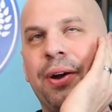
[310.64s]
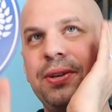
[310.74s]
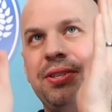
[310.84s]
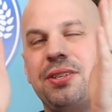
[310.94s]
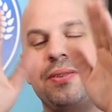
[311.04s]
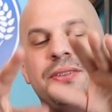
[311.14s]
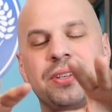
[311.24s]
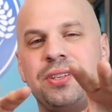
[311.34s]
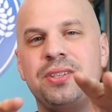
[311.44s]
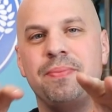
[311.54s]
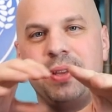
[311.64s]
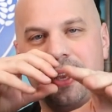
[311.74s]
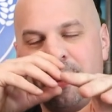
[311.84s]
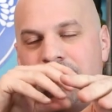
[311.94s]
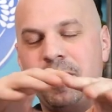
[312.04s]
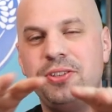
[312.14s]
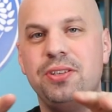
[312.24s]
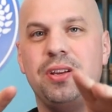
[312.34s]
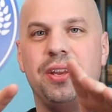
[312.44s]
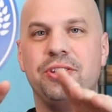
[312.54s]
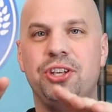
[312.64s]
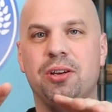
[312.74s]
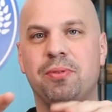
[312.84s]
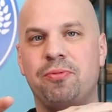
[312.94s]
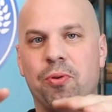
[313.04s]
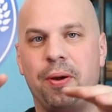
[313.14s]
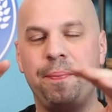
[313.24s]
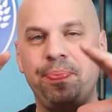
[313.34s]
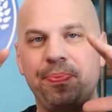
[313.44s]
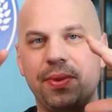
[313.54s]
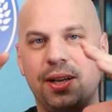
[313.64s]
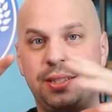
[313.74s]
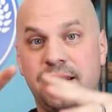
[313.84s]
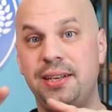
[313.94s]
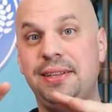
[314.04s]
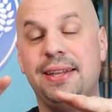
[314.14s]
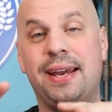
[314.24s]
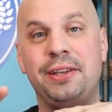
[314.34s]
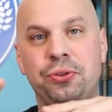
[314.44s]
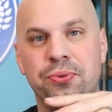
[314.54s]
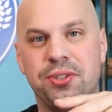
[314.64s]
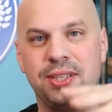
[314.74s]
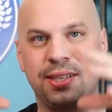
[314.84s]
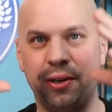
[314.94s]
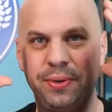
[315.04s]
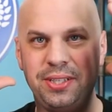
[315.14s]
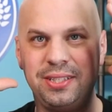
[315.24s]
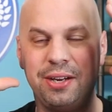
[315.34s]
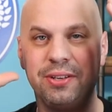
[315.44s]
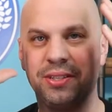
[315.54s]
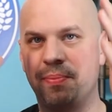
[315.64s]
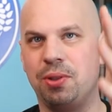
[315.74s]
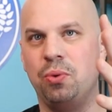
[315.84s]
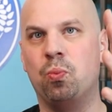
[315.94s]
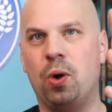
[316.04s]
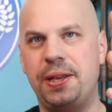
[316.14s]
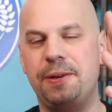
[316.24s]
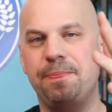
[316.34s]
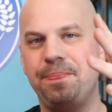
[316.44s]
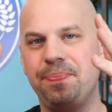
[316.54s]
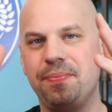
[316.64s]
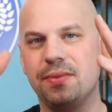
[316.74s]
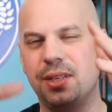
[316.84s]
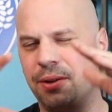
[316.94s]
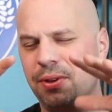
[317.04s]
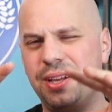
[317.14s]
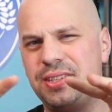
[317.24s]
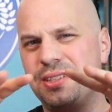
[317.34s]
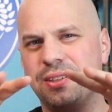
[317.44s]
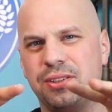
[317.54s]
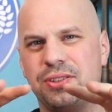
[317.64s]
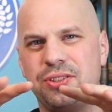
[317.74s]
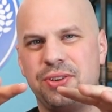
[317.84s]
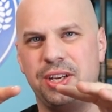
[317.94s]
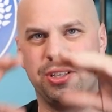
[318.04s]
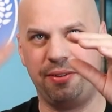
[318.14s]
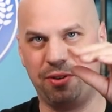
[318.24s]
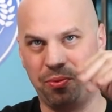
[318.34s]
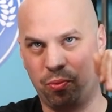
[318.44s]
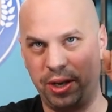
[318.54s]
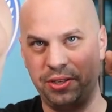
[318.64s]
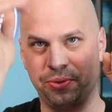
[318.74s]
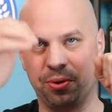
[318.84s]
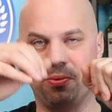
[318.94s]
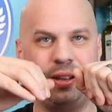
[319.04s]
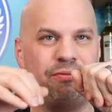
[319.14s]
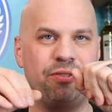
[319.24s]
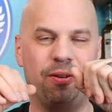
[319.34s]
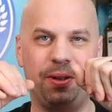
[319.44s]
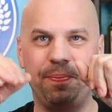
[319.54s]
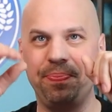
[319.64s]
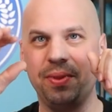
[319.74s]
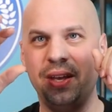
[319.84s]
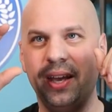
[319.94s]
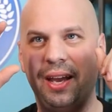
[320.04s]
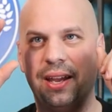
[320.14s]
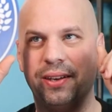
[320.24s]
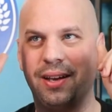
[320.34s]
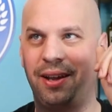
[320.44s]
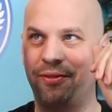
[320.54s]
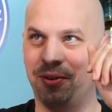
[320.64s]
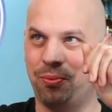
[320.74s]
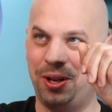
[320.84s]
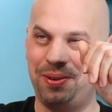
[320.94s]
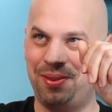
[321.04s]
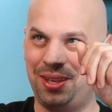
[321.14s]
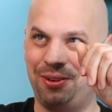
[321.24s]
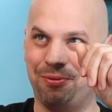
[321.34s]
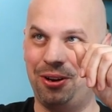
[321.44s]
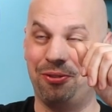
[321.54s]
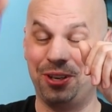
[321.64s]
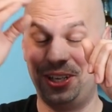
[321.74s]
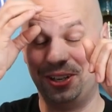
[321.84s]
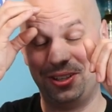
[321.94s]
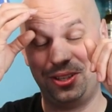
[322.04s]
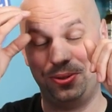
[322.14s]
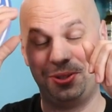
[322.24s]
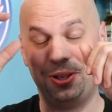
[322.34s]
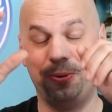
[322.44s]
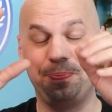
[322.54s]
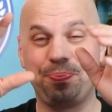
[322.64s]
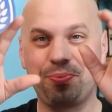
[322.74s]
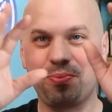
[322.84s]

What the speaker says: This is something I've mentioned on the channel before. A technique that I use is I always stare at something white. I realize it's a little strange. I have a white door right in front of me, and I have a white thing right over here too. So